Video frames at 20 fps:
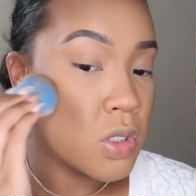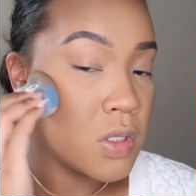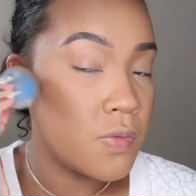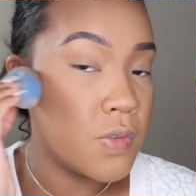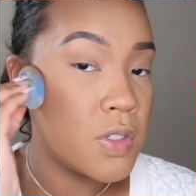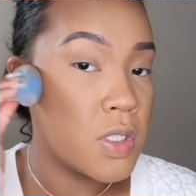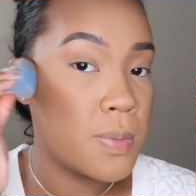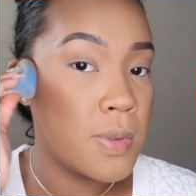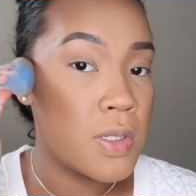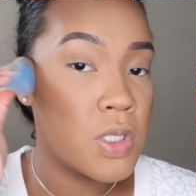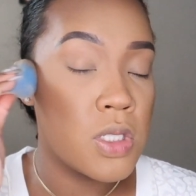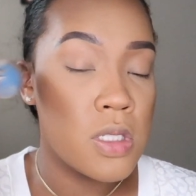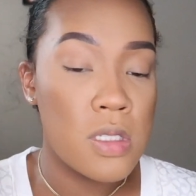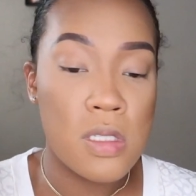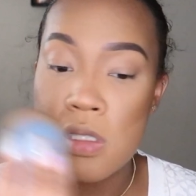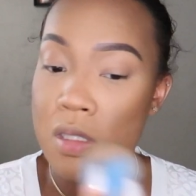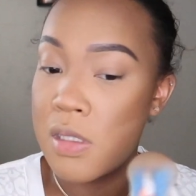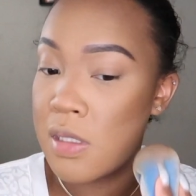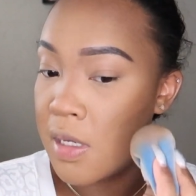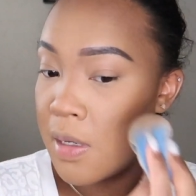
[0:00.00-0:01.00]
If your sponge
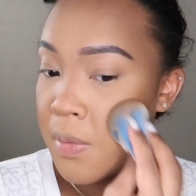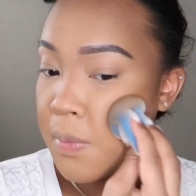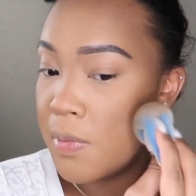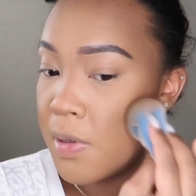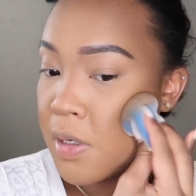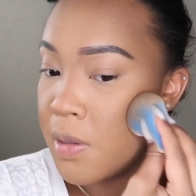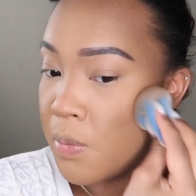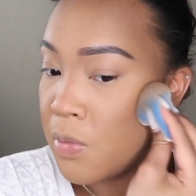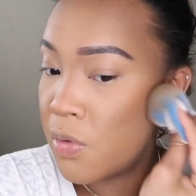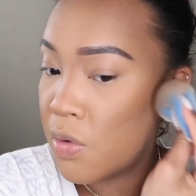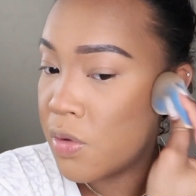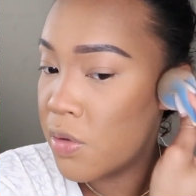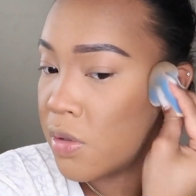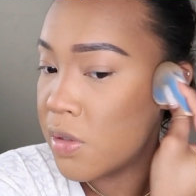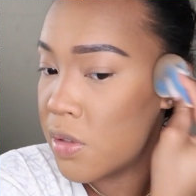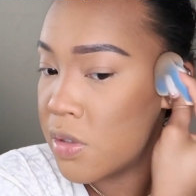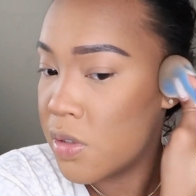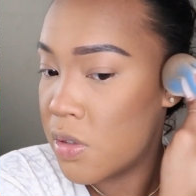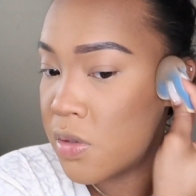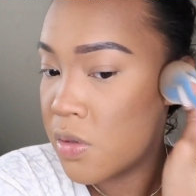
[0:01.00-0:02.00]
isn't damp anymore, you
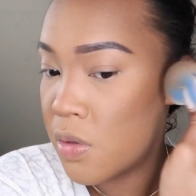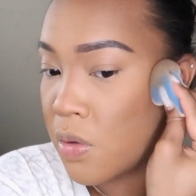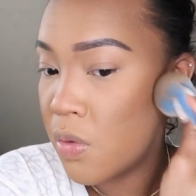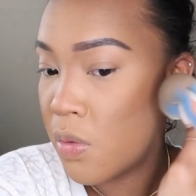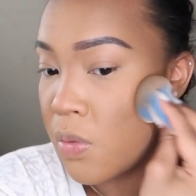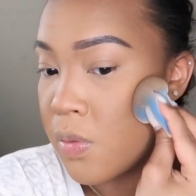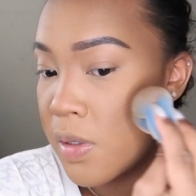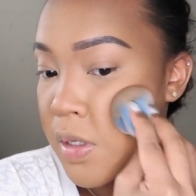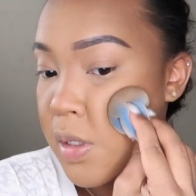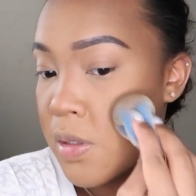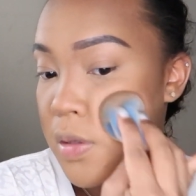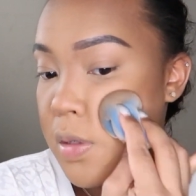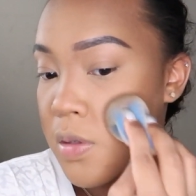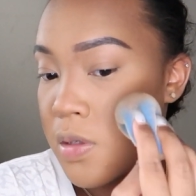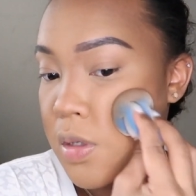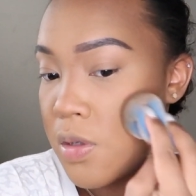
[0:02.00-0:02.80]
could just always,